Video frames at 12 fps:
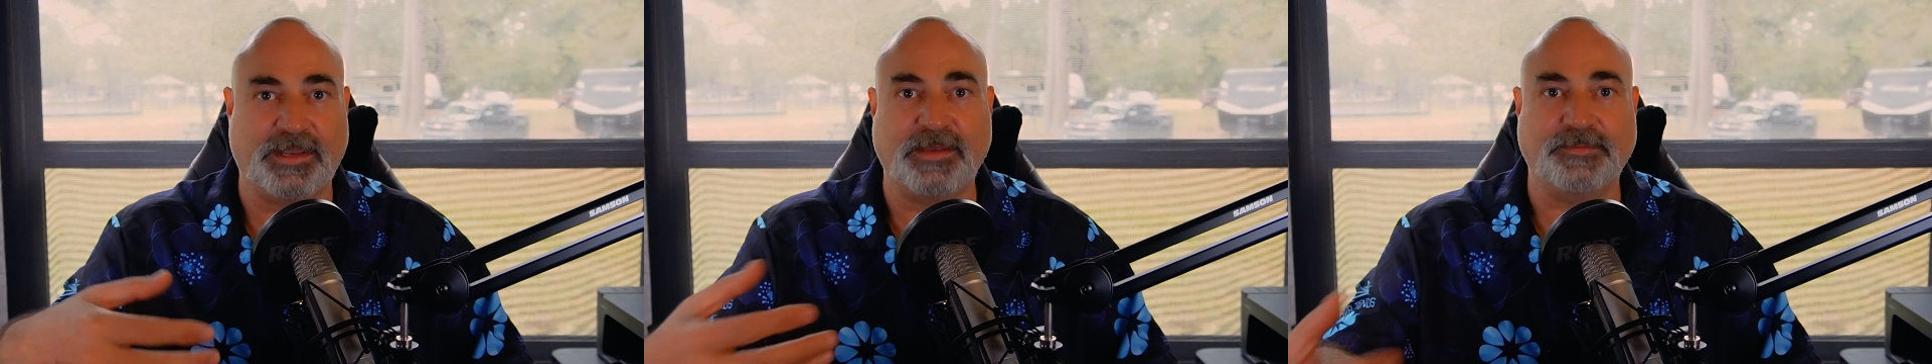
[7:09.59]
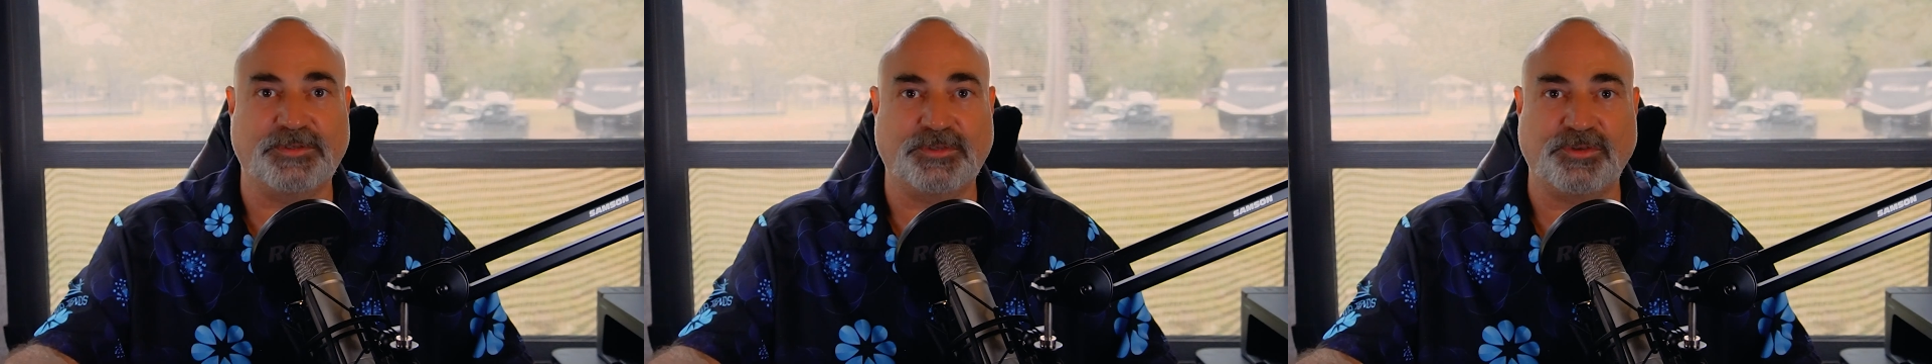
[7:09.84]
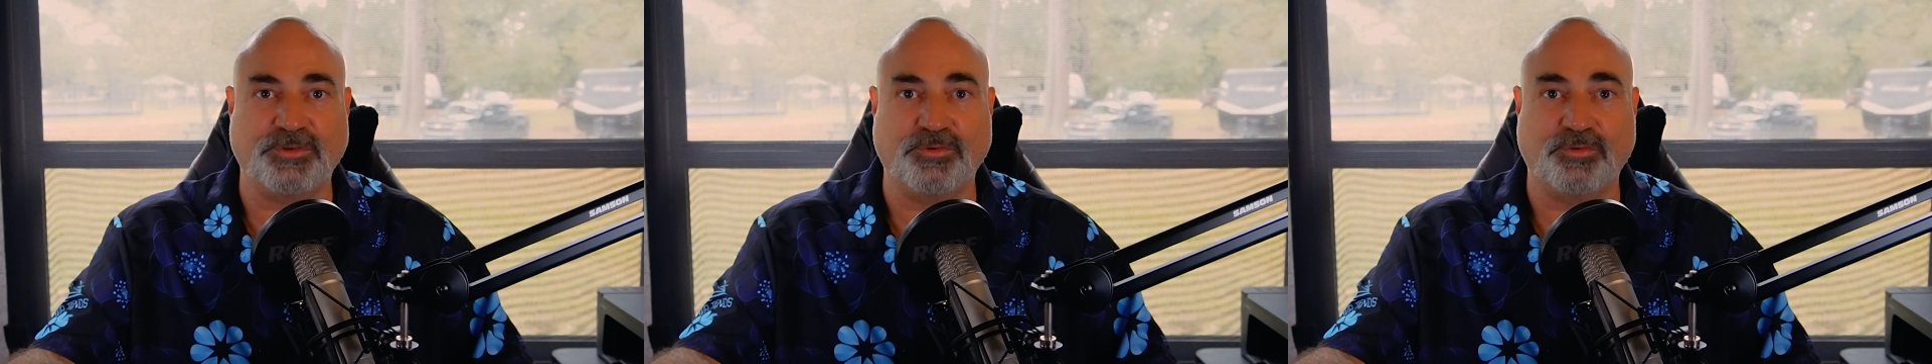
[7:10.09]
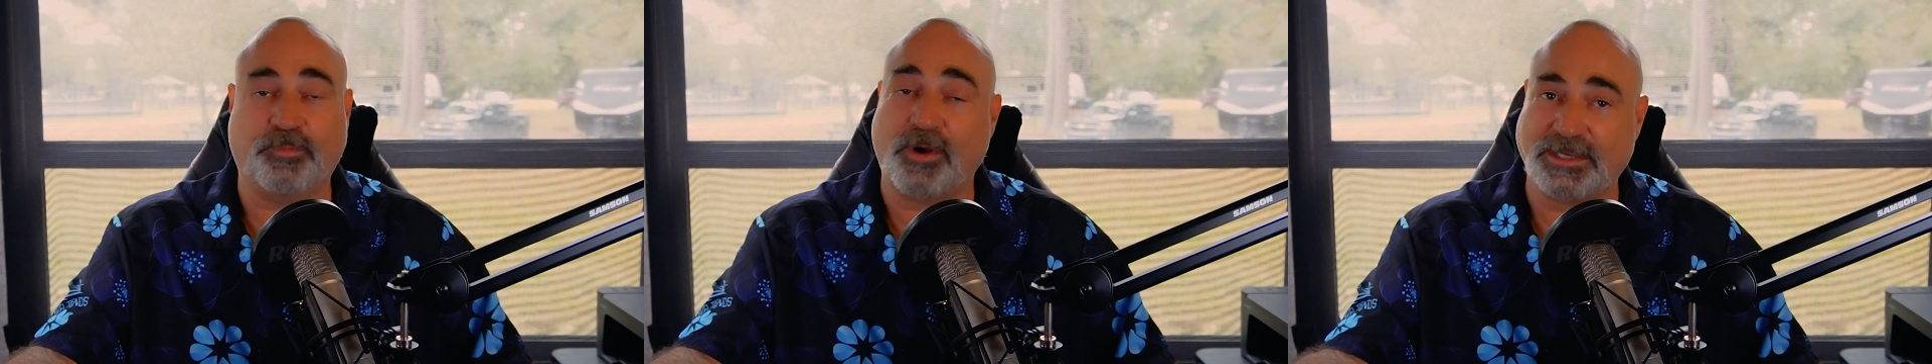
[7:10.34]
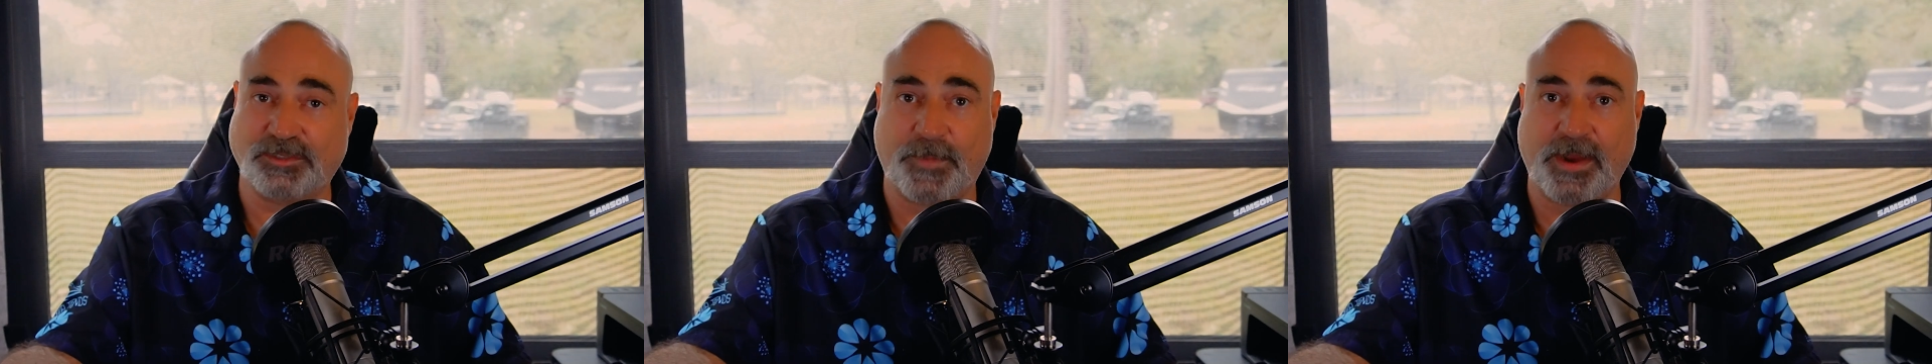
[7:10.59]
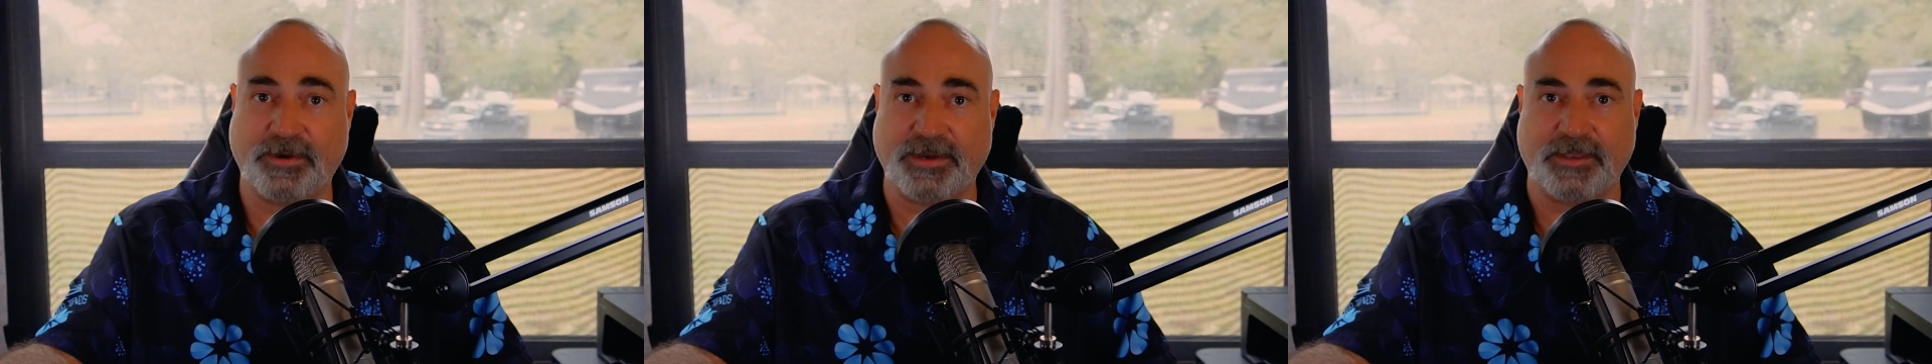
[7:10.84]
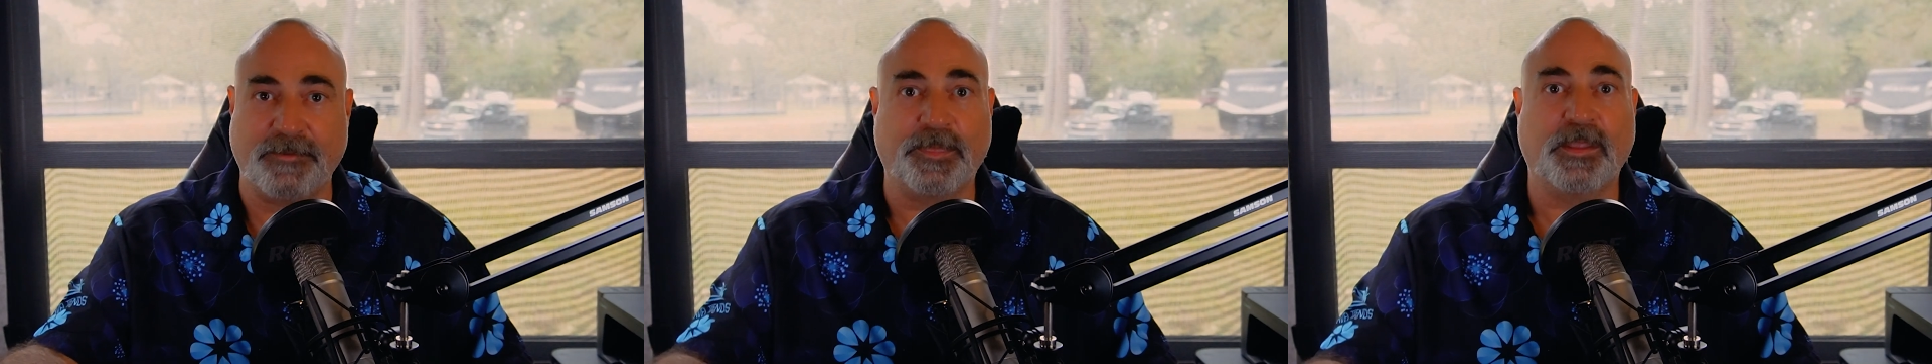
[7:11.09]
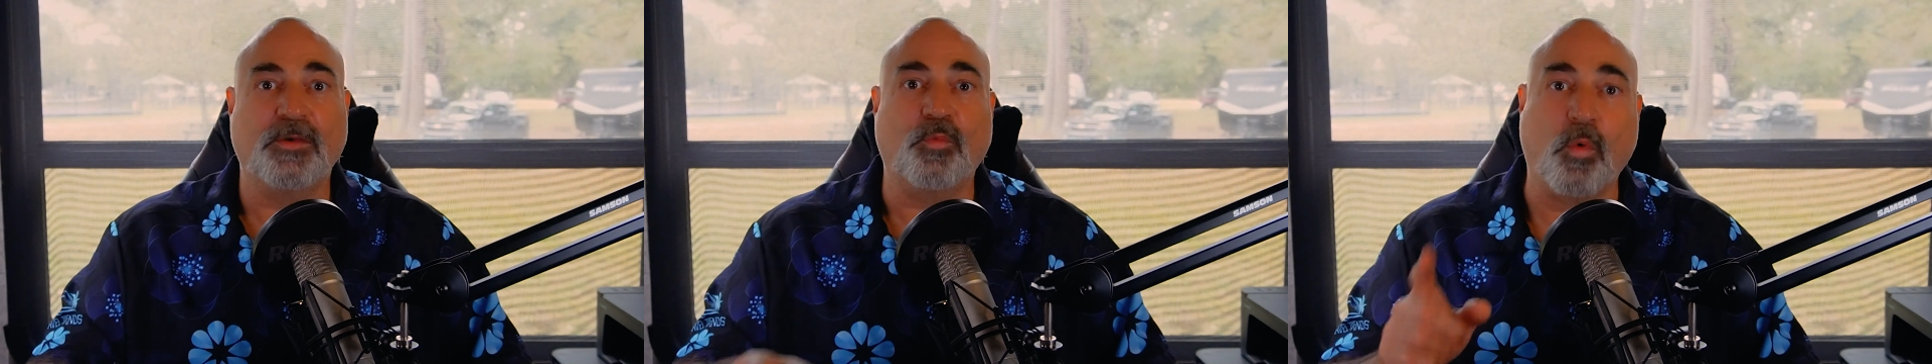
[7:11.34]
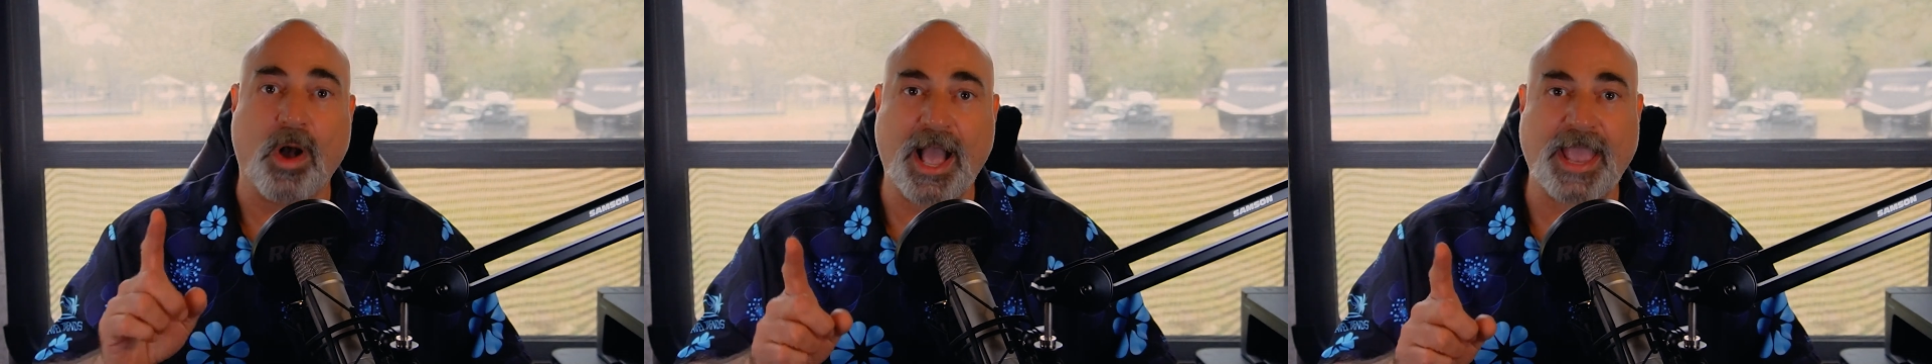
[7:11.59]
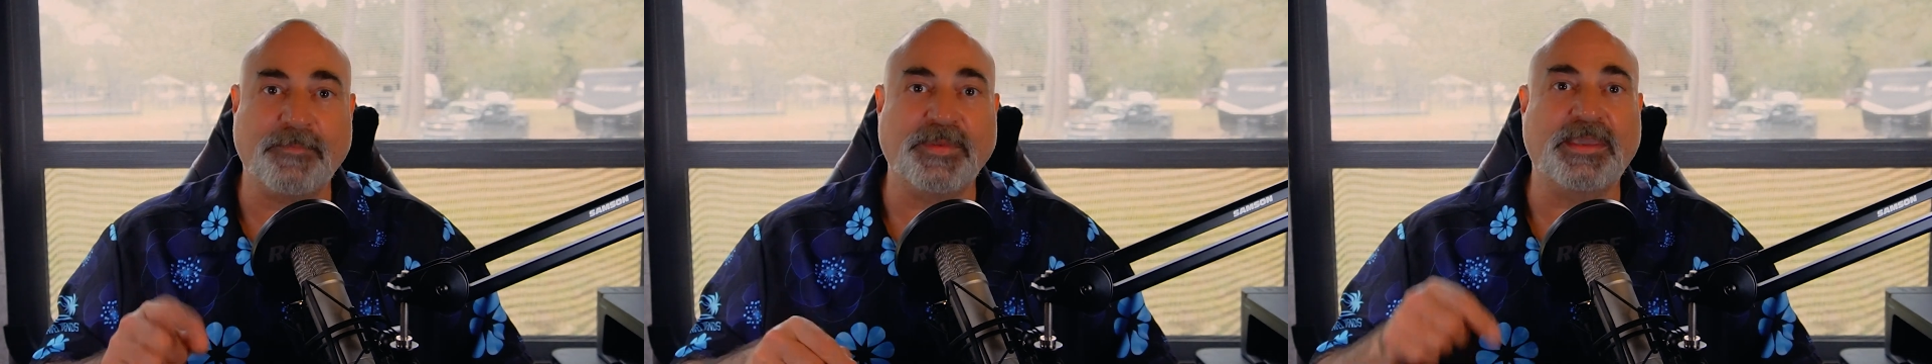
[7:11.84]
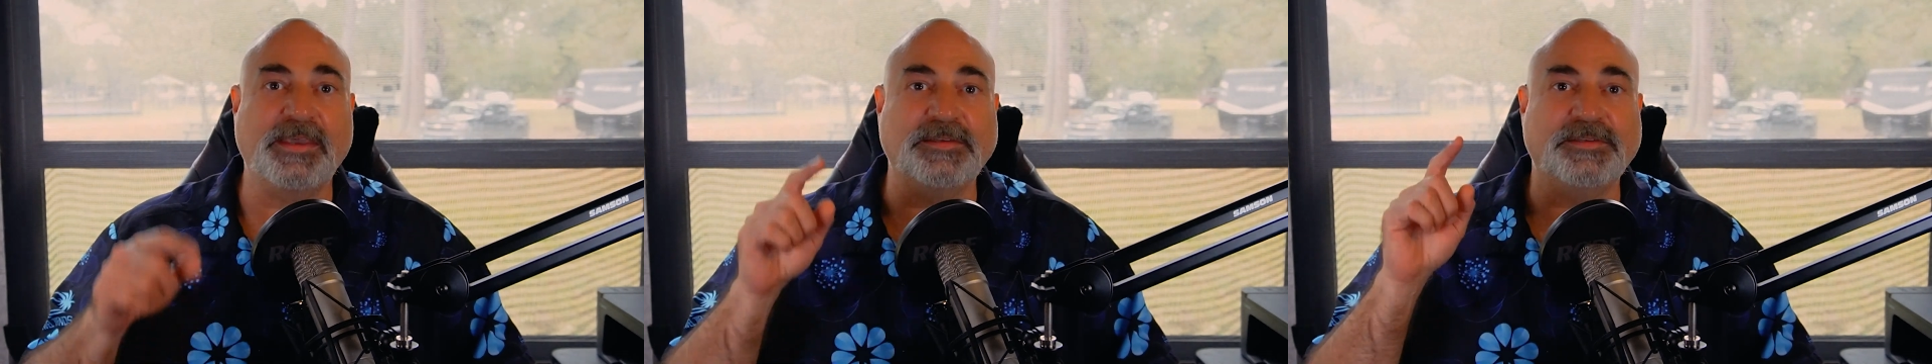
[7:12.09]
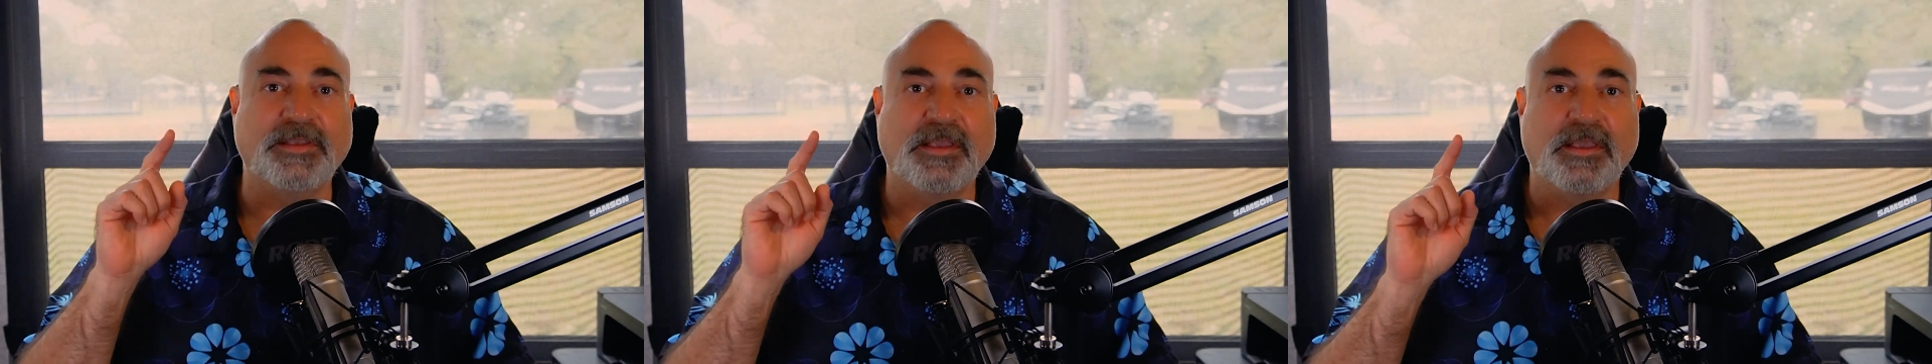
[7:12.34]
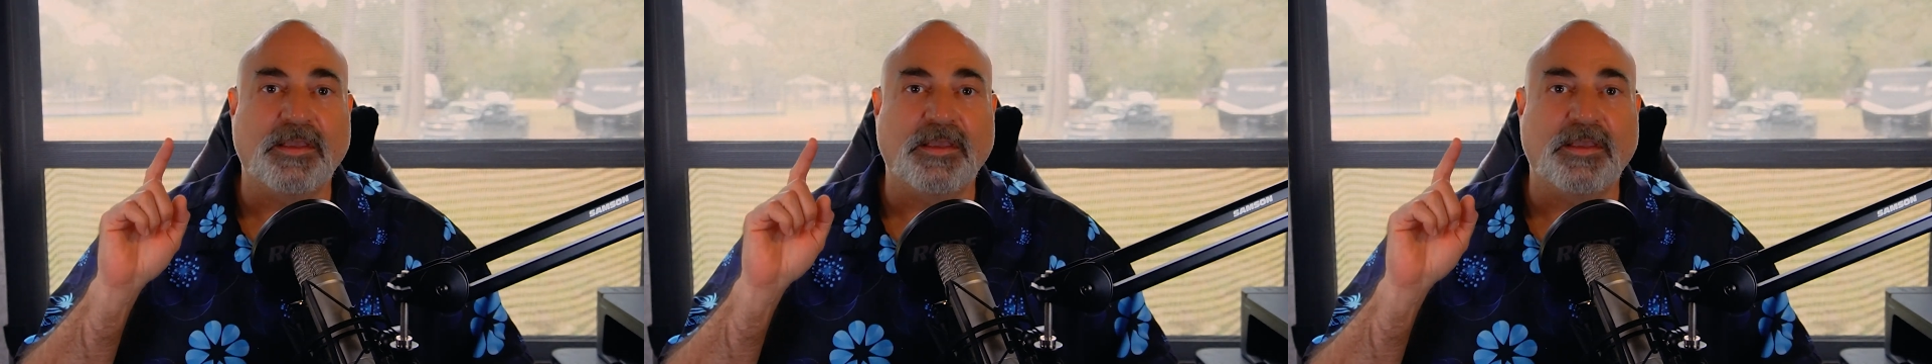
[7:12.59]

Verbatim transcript: it comes to prosperity. Why? Because